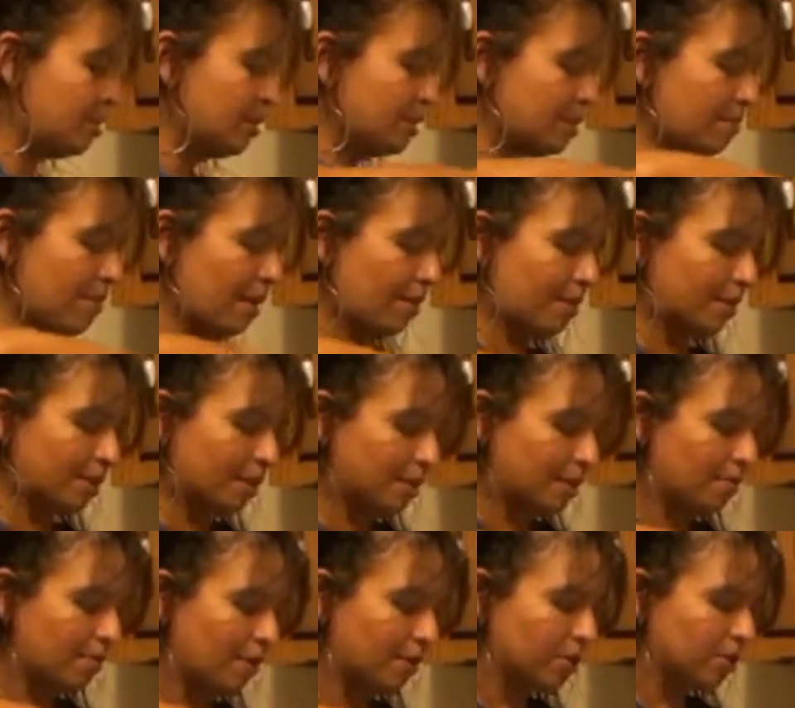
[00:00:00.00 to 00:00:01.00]
could smell this. It
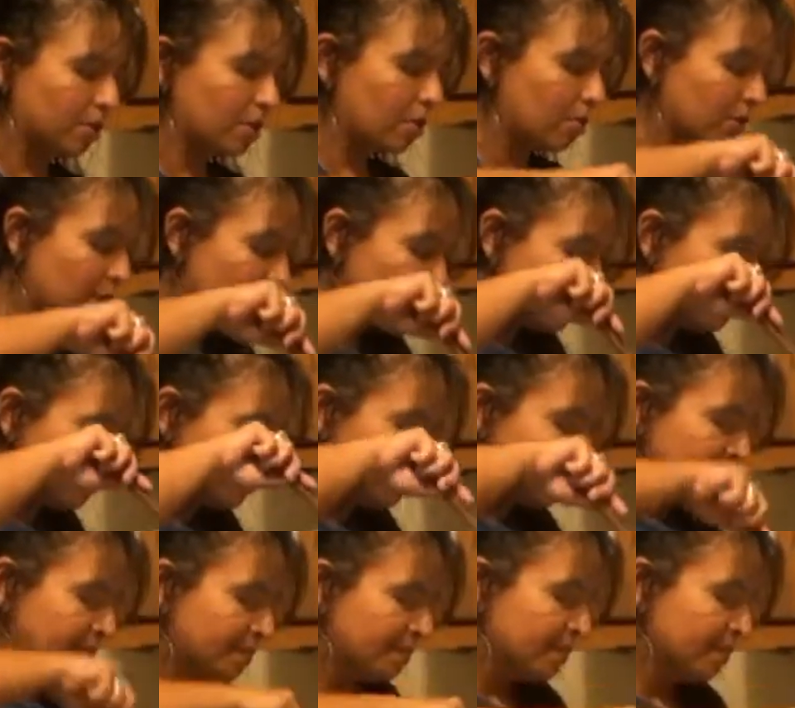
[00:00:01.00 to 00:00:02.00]
smells so good.
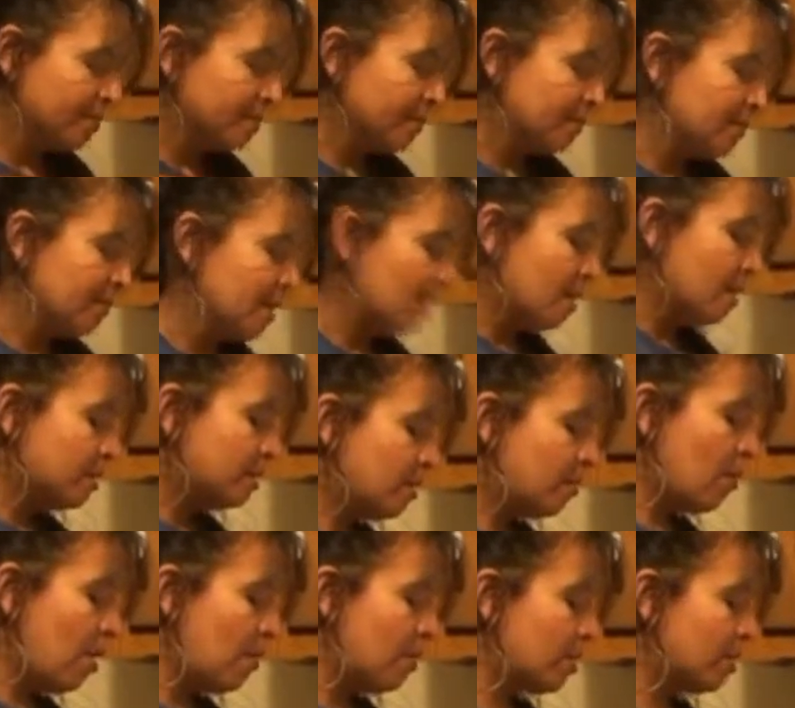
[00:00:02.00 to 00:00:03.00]

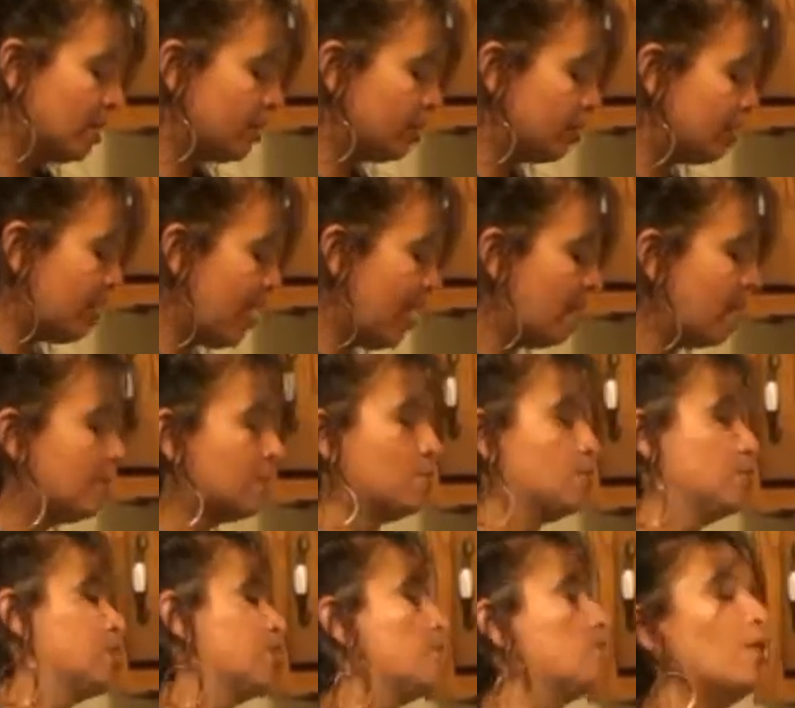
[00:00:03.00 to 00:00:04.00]
So what we're going to do now is
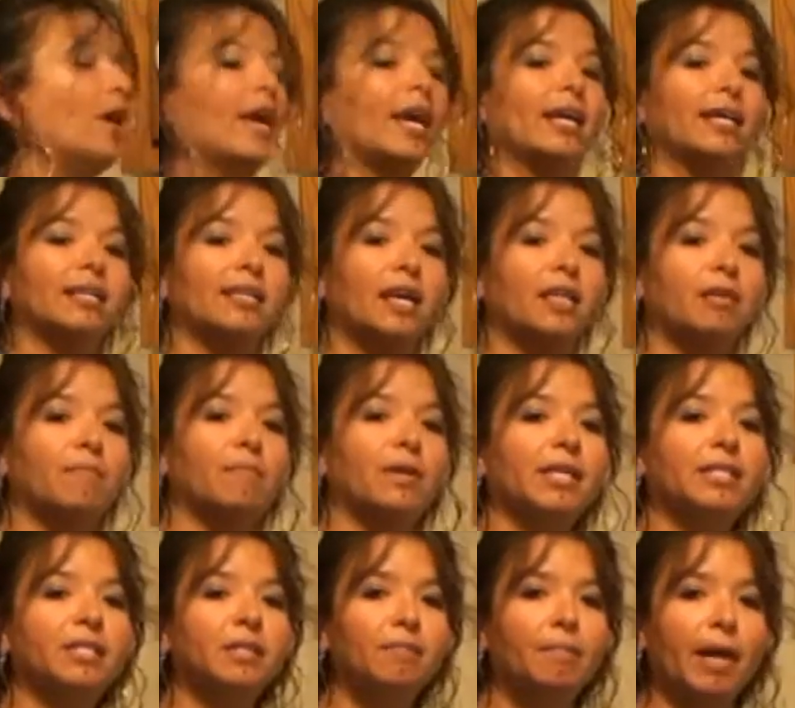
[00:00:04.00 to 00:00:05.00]
we're going to wait until the
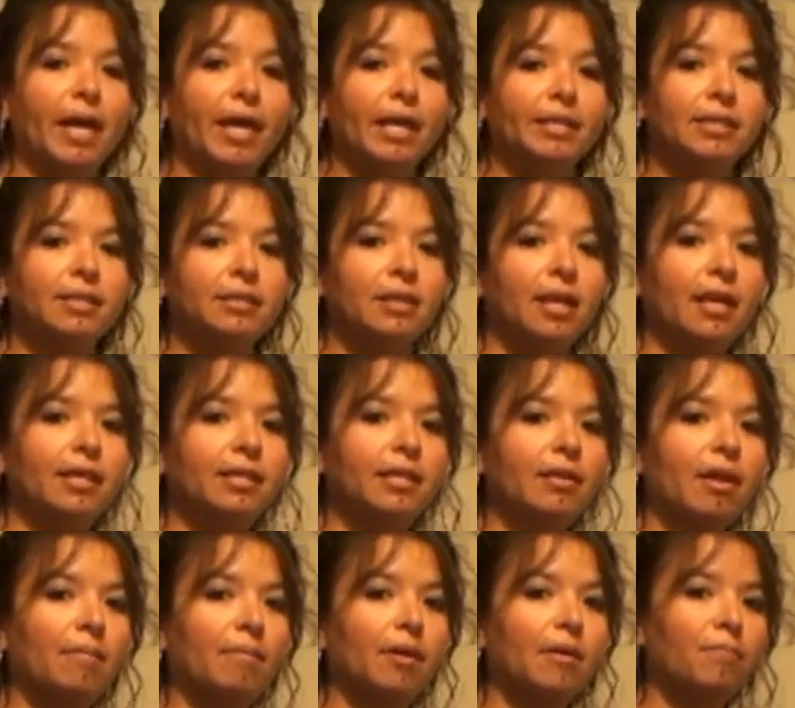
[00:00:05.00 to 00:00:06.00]
pizza bakes, and then
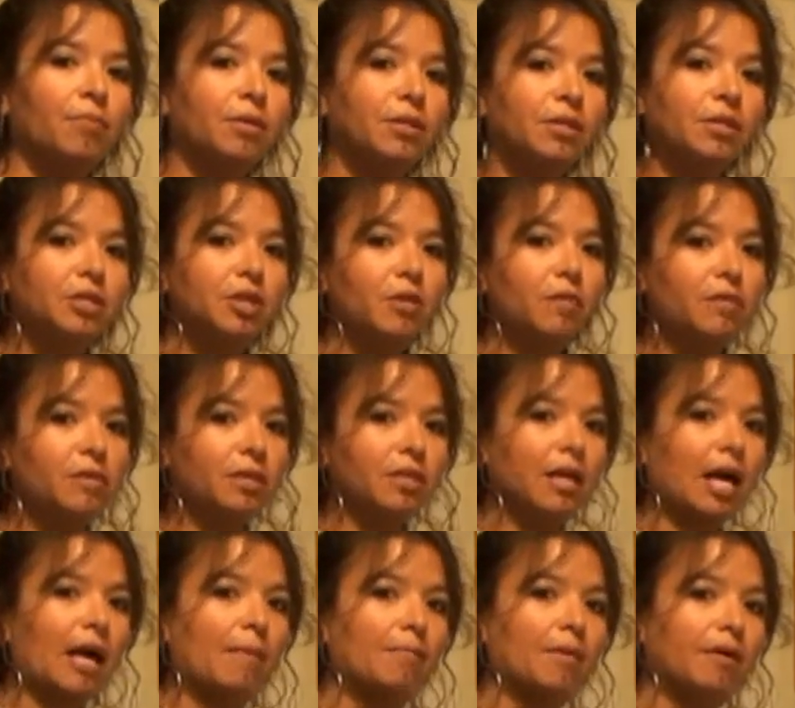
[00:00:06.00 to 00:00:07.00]
I'm going to put this over the
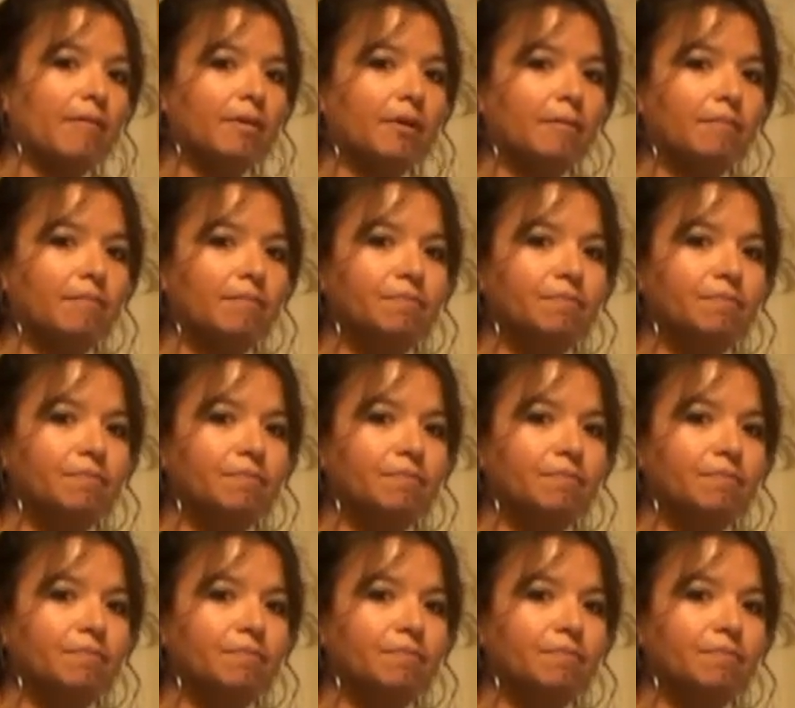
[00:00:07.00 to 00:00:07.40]
top of it.